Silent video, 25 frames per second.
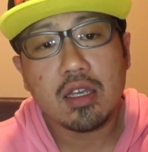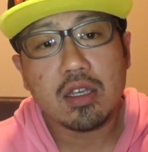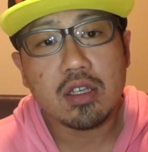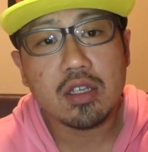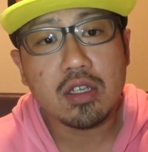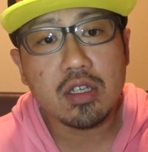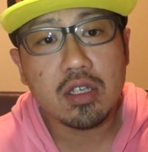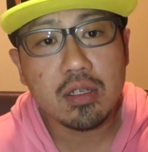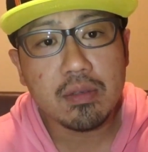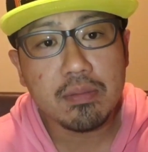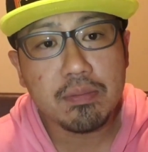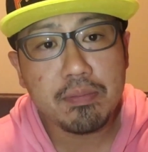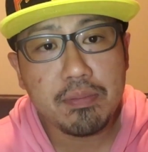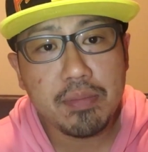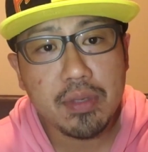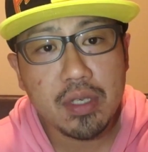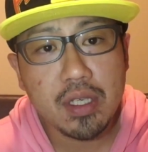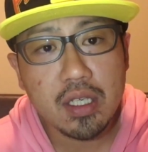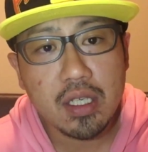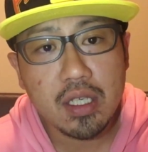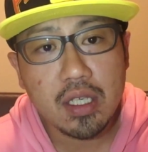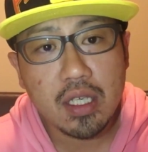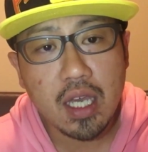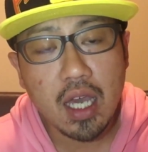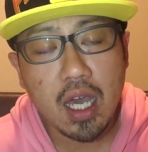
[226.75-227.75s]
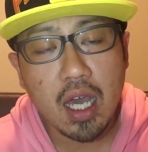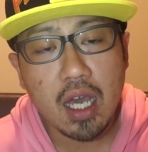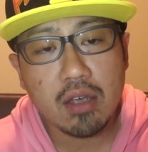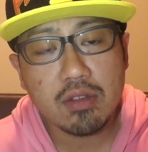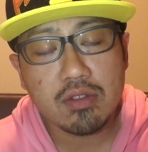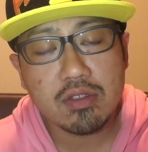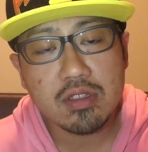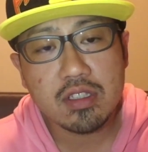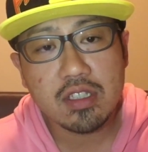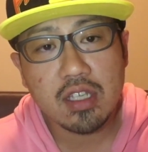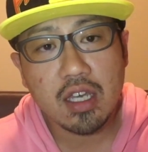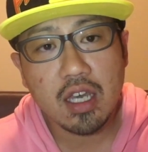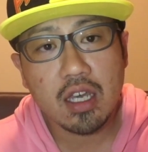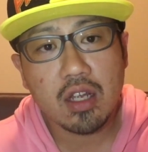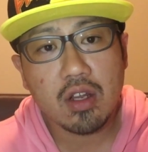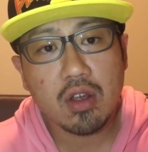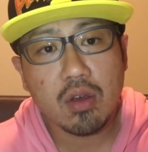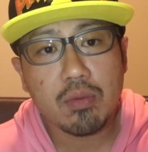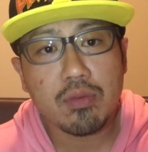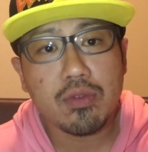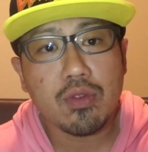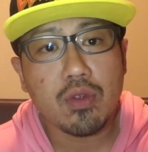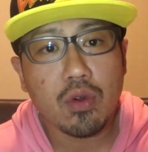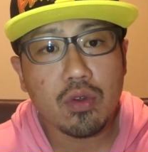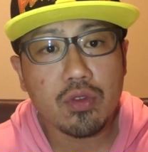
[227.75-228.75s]
could be outside
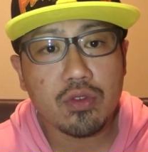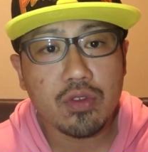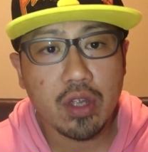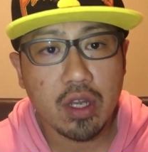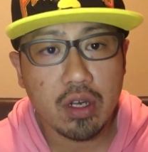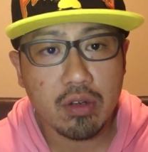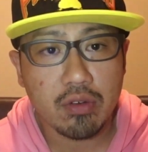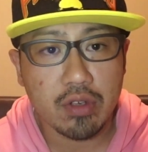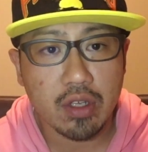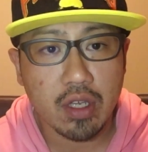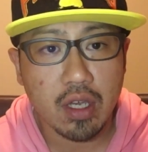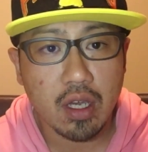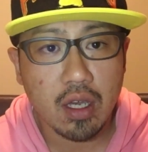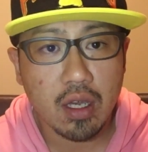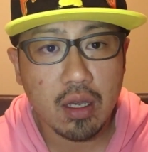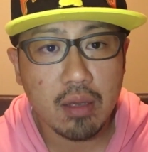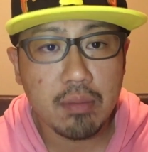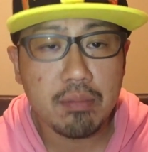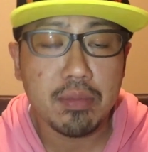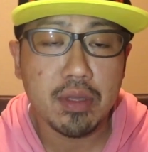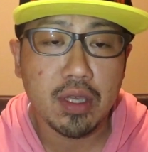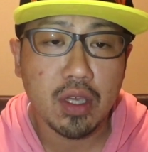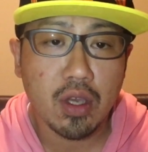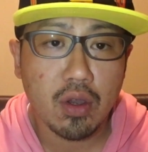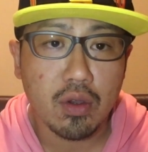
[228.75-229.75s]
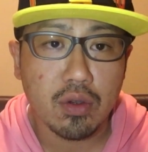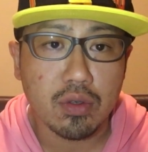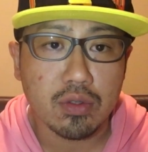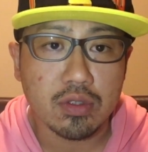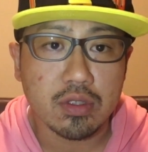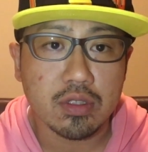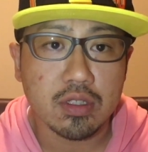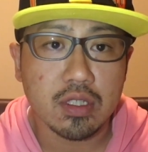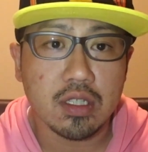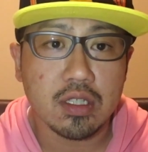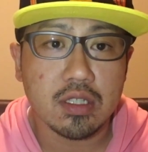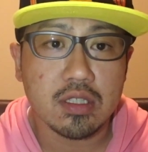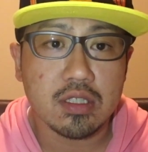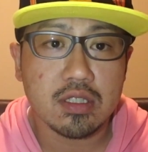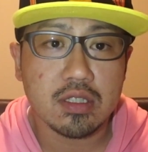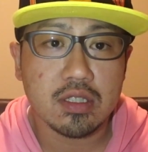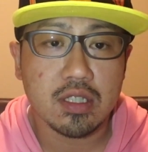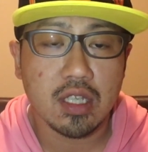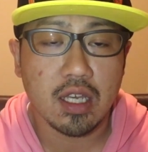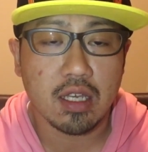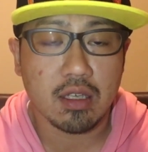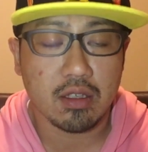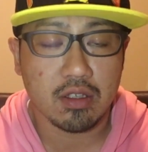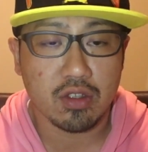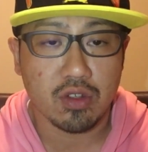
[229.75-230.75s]
of those areas because it's
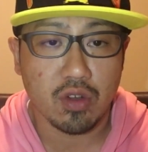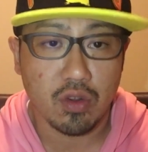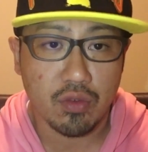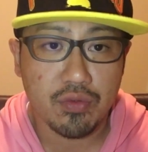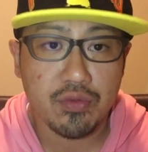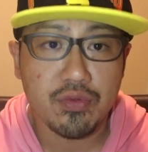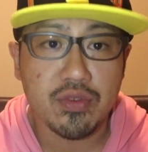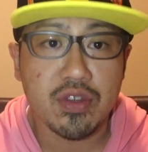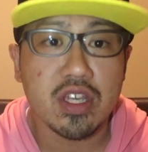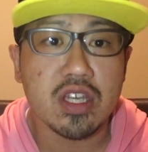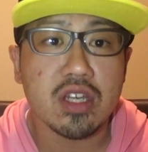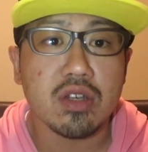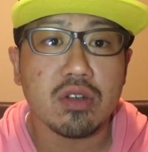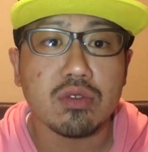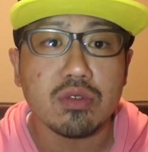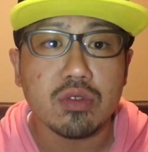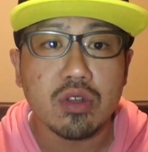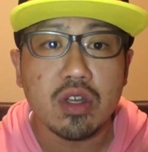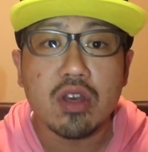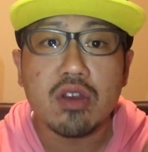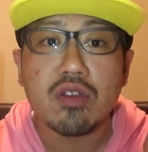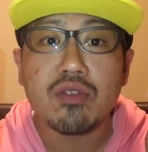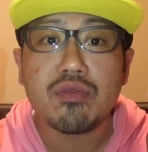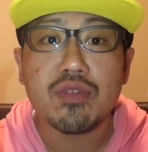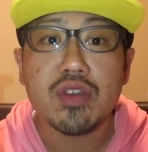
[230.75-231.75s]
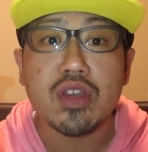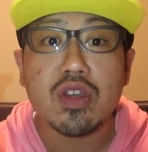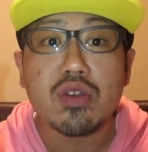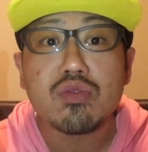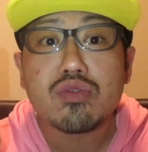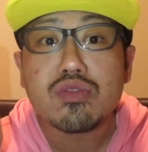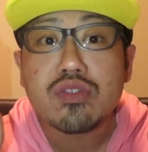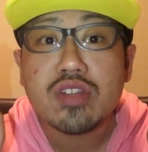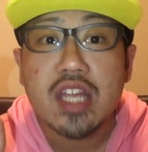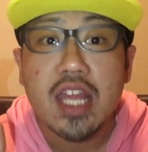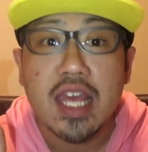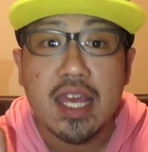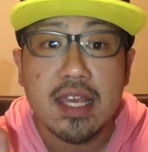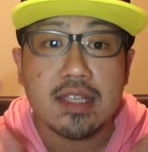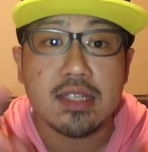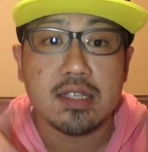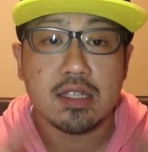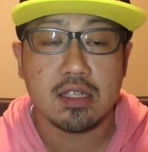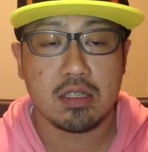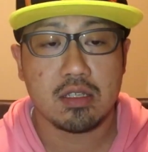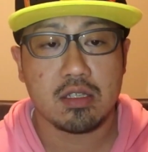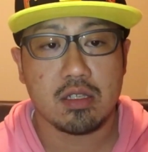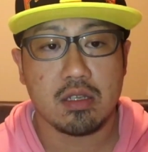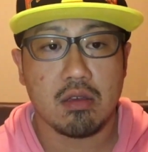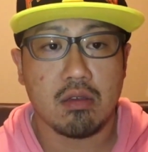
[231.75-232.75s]
like, you know, field
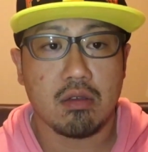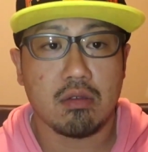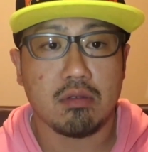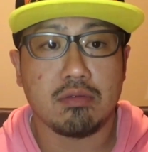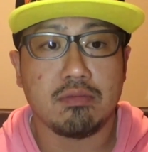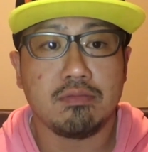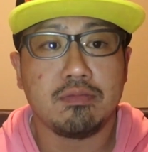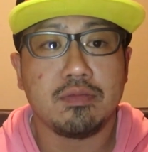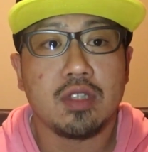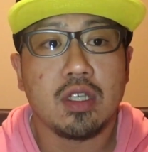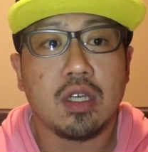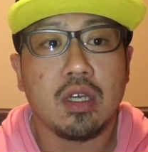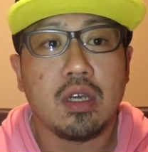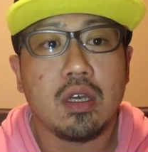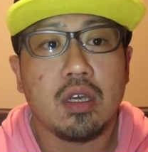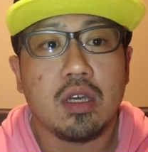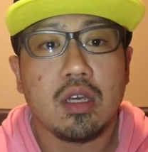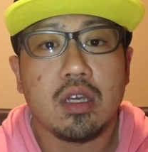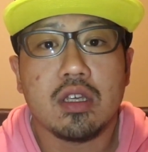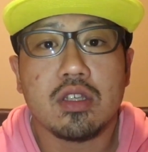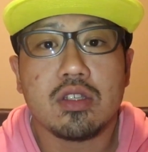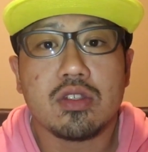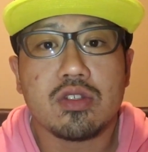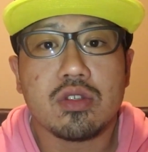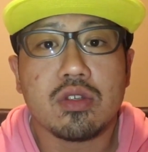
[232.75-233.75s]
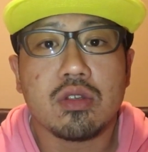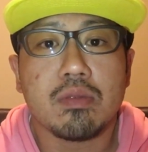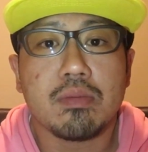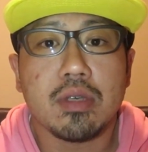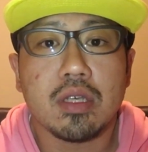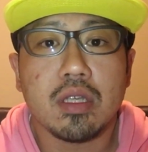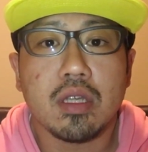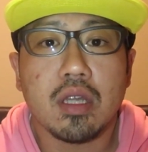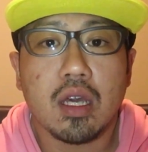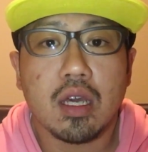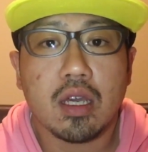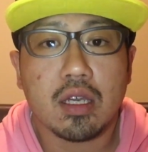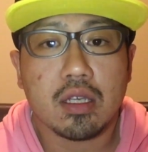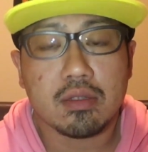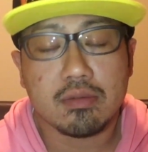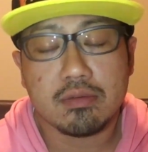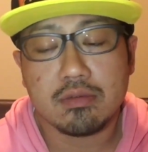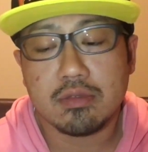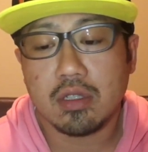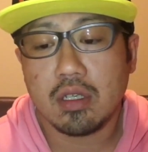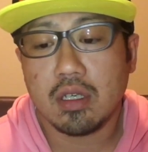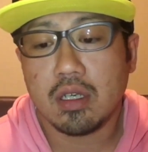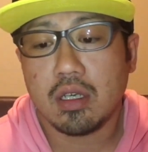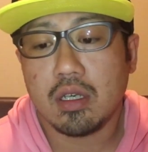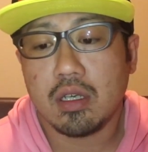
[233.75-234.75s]
test, so it should be like
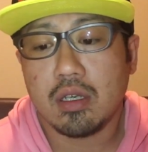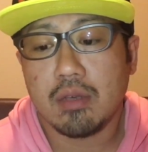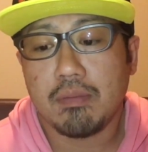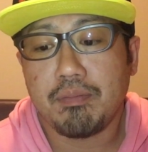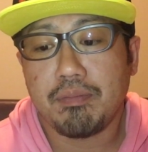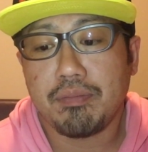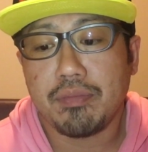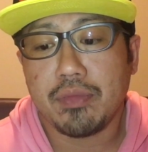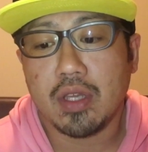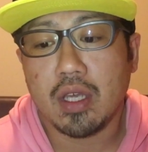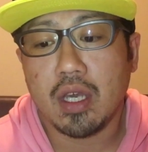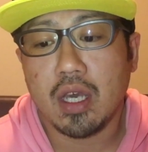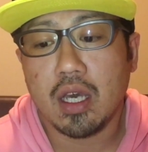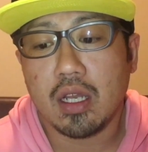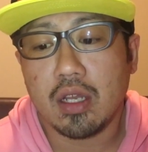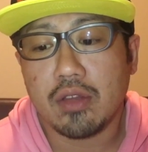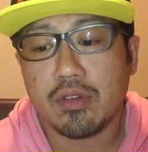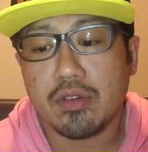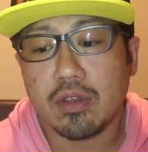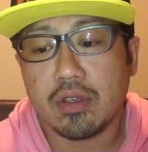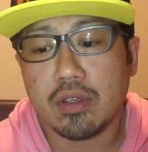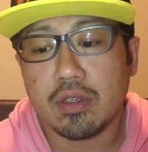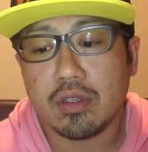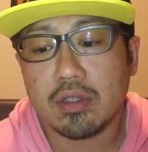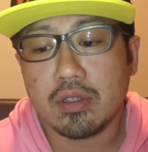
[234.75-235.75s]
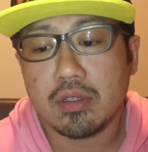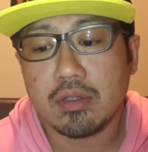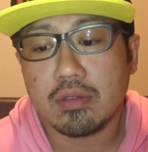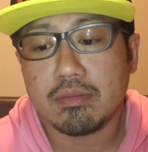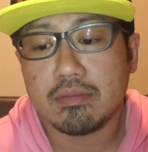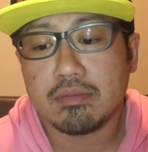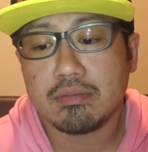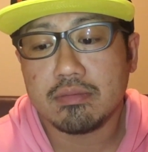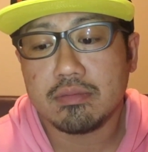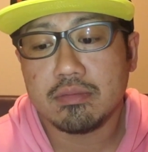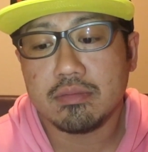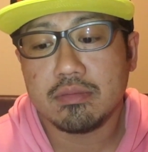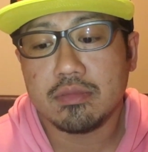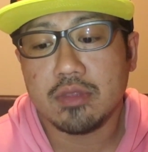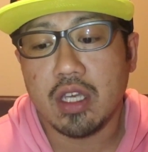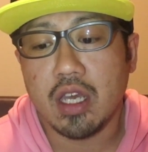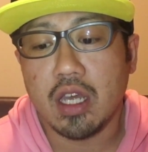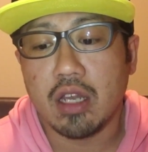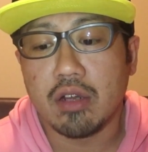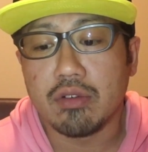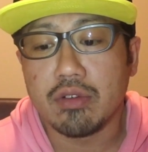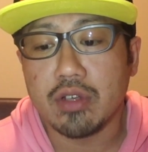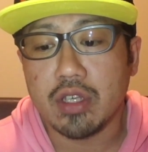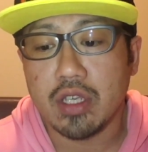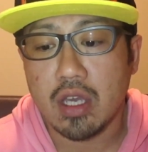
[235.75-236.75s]
another
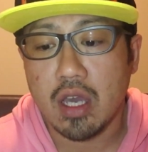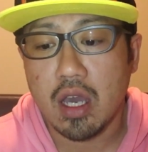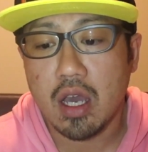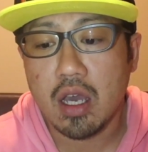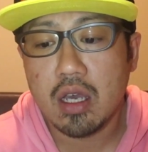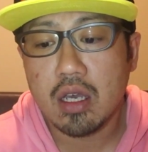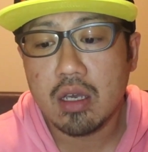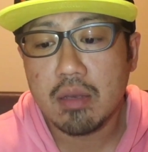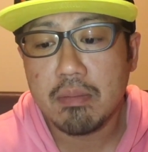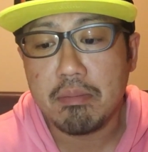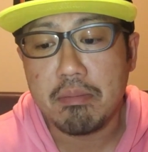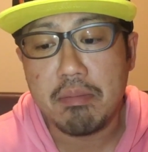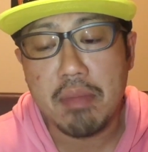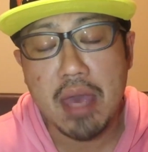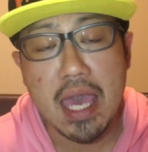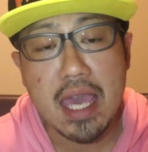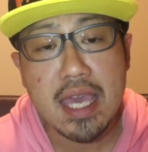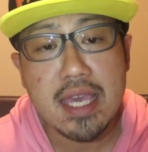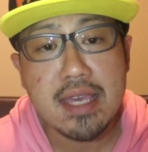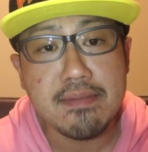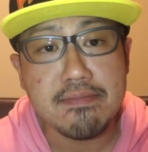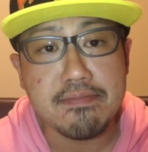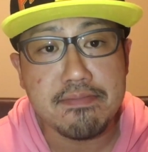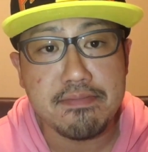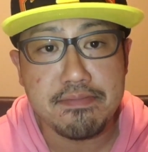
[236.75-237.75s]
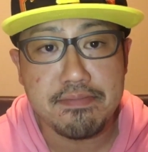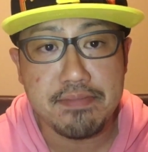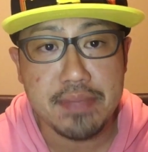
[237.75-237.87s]
area, maybe.